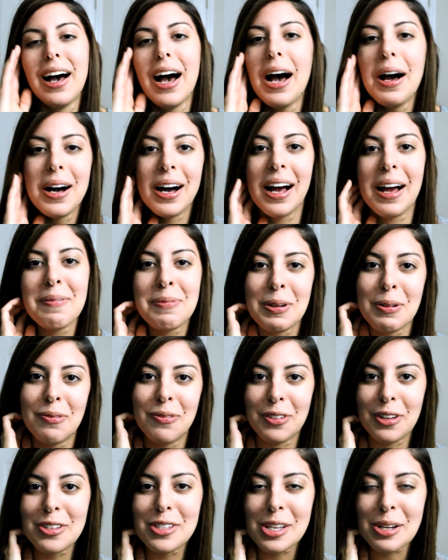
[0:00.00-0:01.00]
I'm
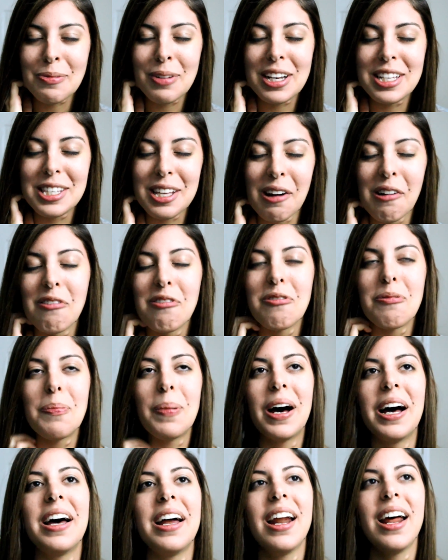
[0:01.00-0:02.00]
confusing myself,
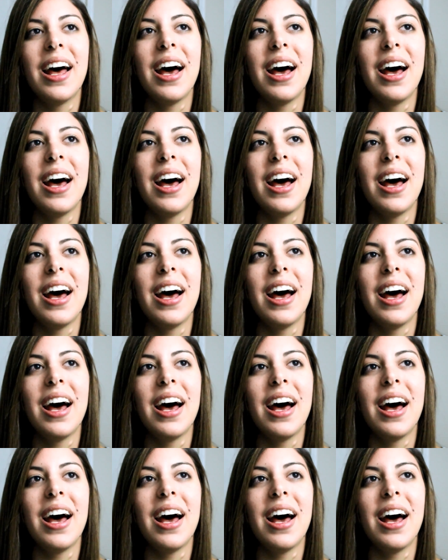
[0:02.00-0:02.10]
but